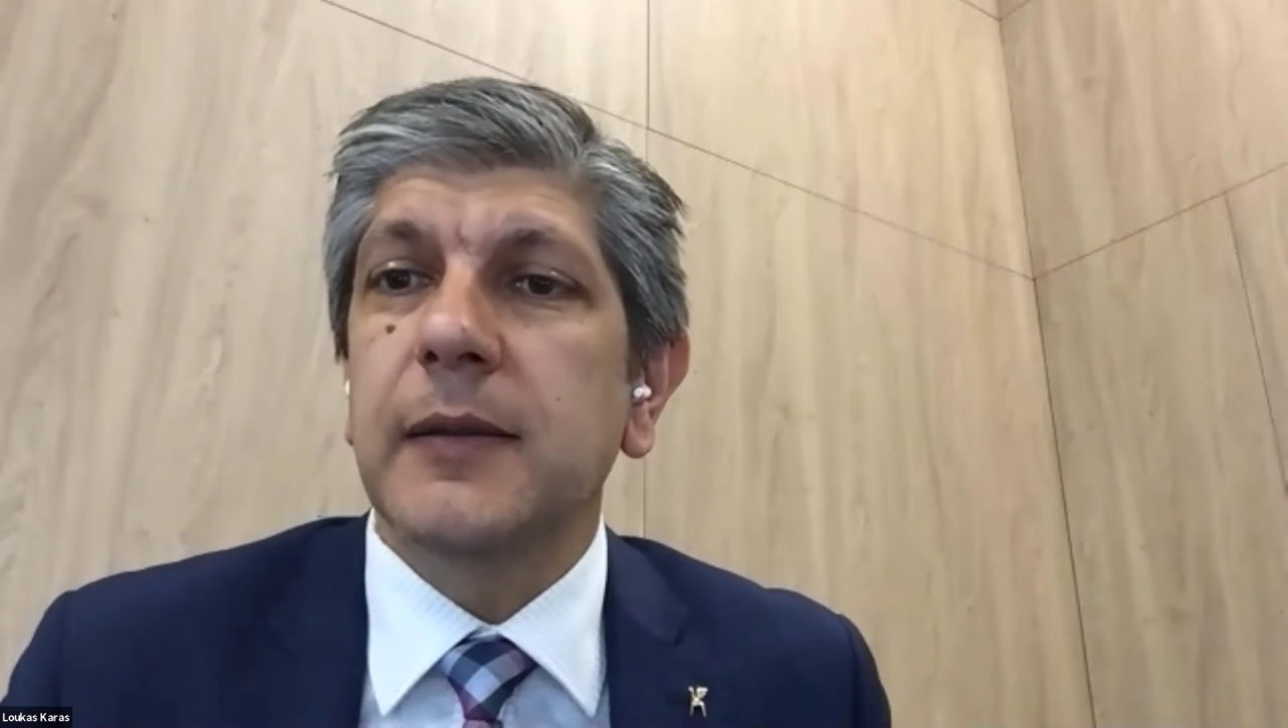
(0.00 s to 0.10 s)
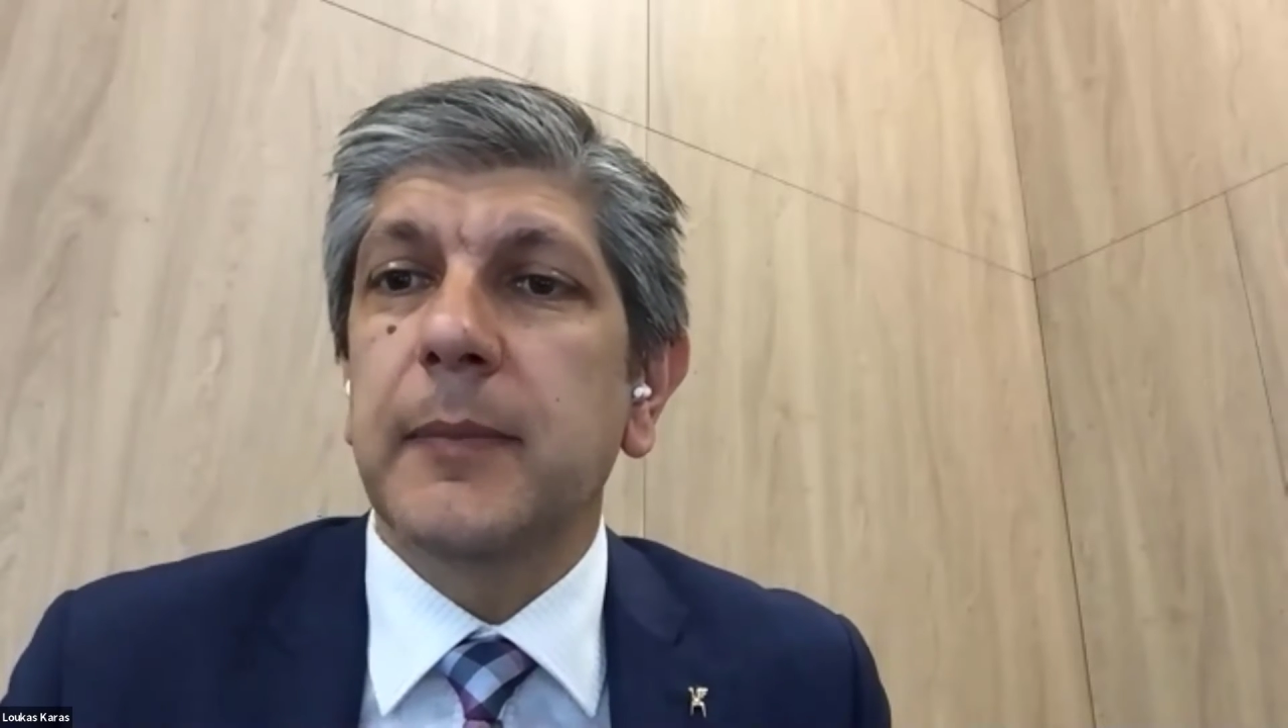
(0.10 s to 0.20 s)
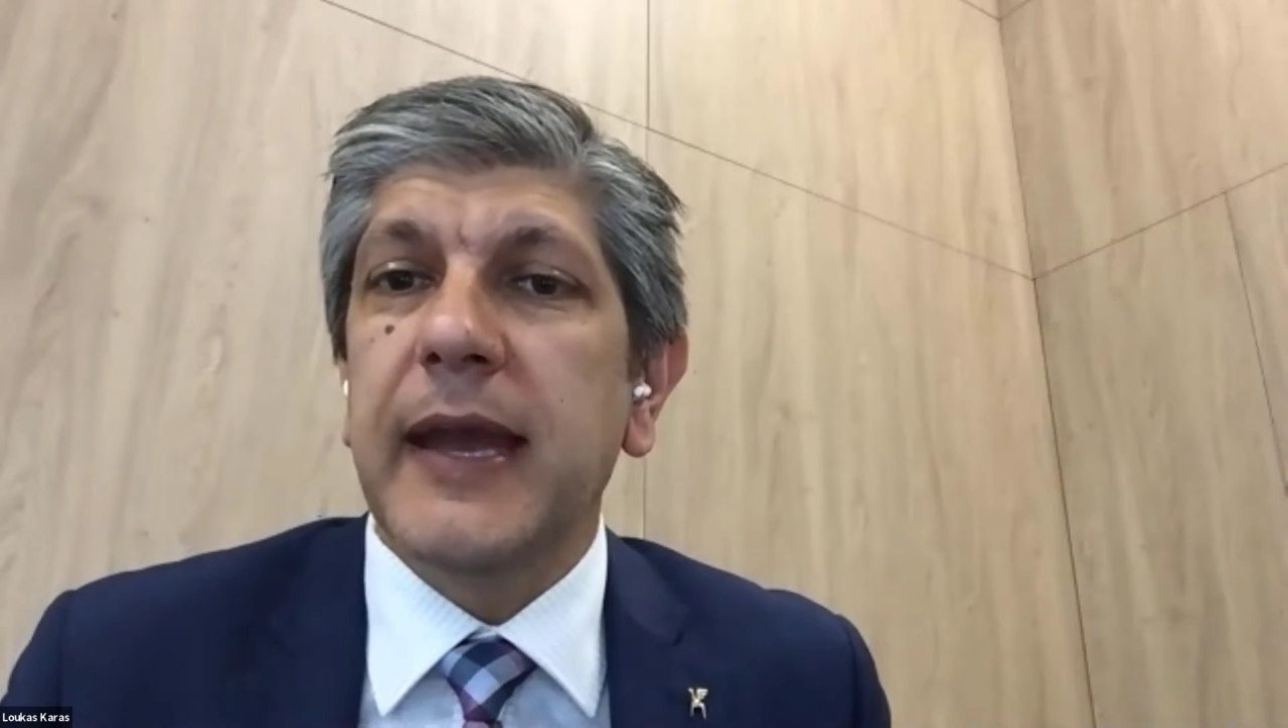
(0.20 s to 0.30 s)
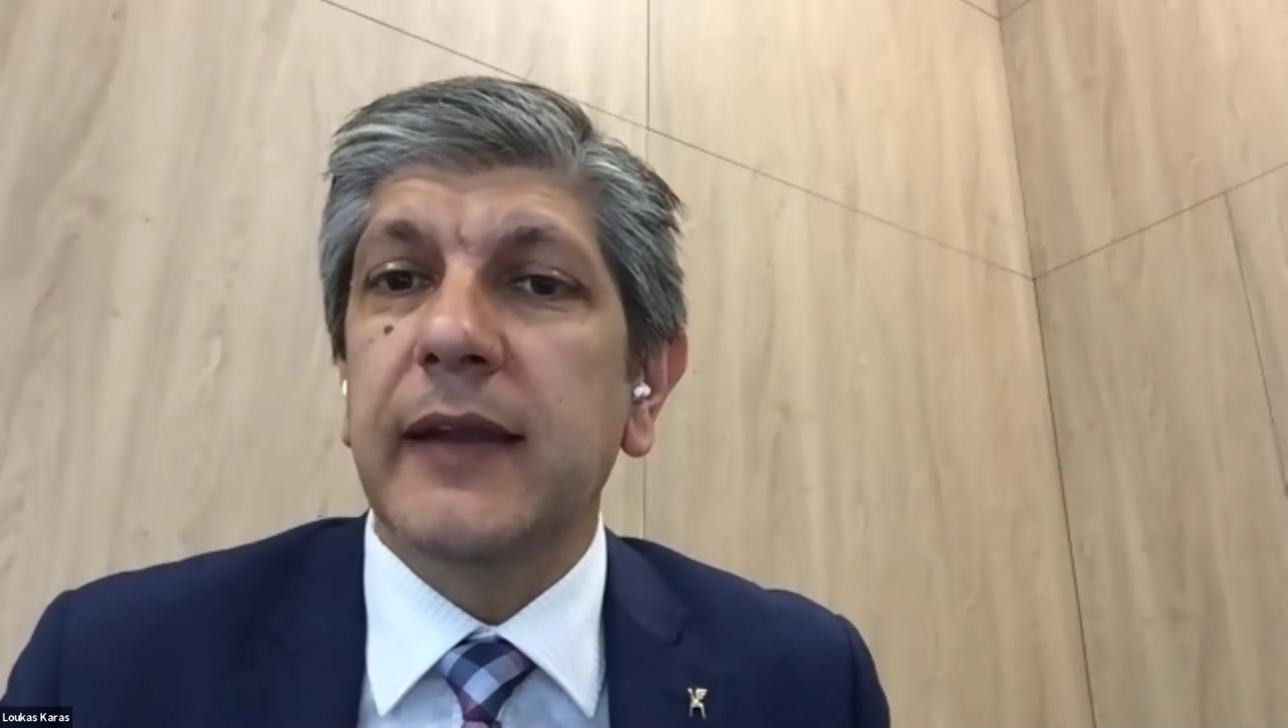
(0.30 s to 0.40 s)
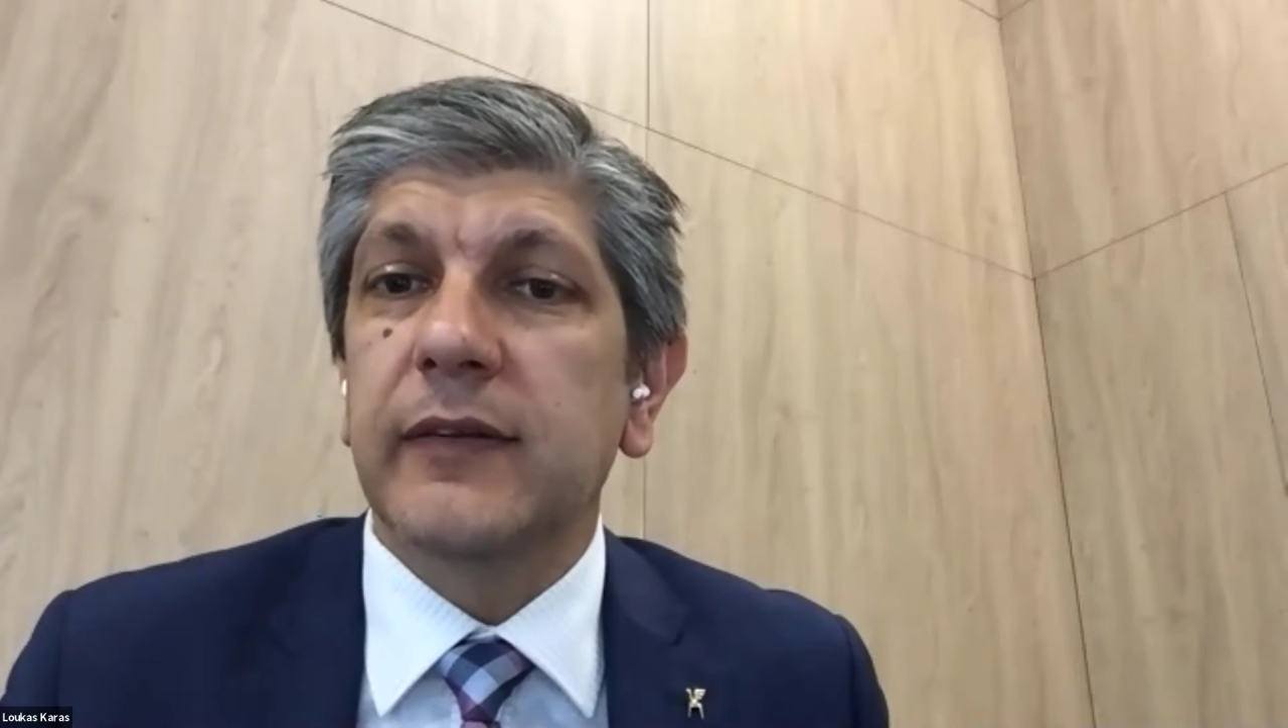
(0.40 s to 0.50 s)

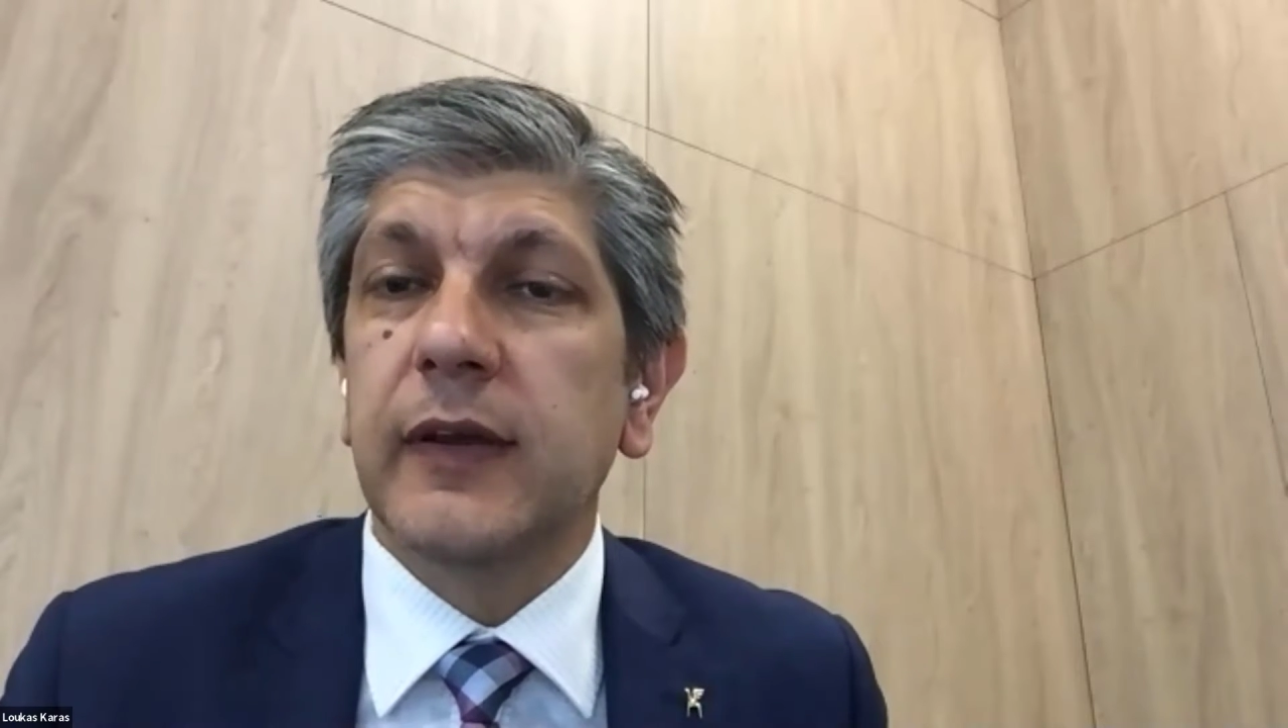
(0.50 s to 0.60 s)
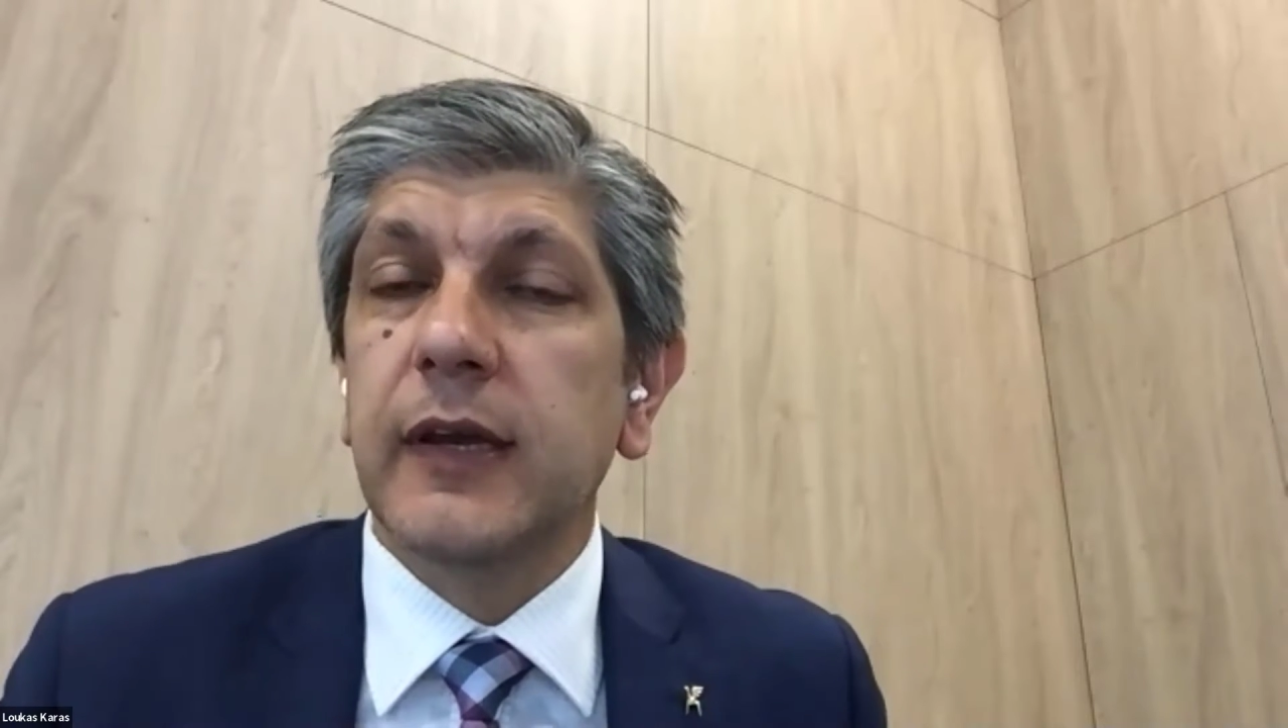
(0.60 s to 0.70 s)
demand,